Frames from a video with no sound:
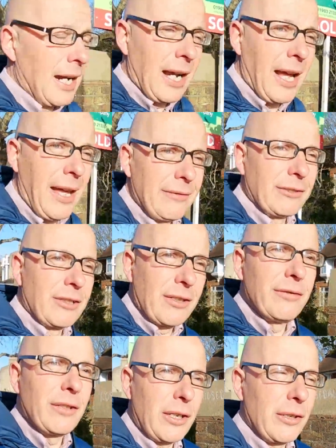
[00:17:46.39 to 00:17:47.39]
I haven't,
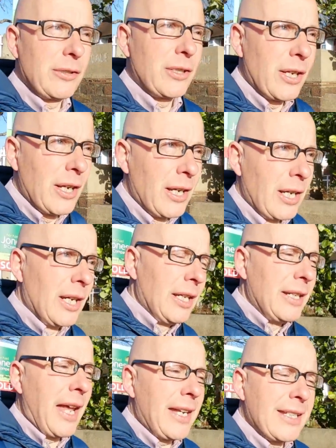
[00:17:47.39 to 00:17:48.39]
for those
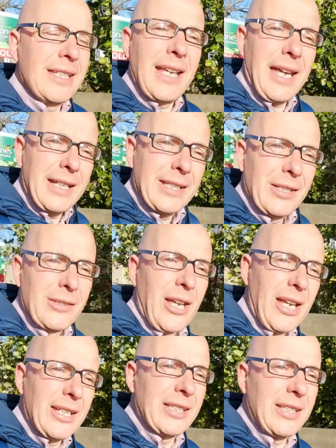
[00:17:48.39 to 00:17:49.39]
naysayers who
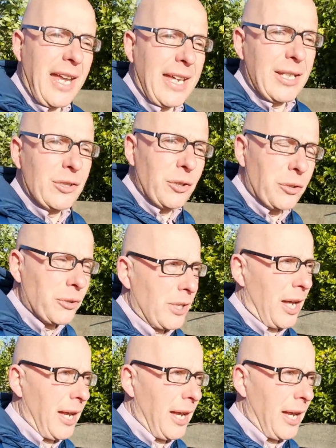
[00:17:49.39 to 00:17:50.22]
say stay indoors,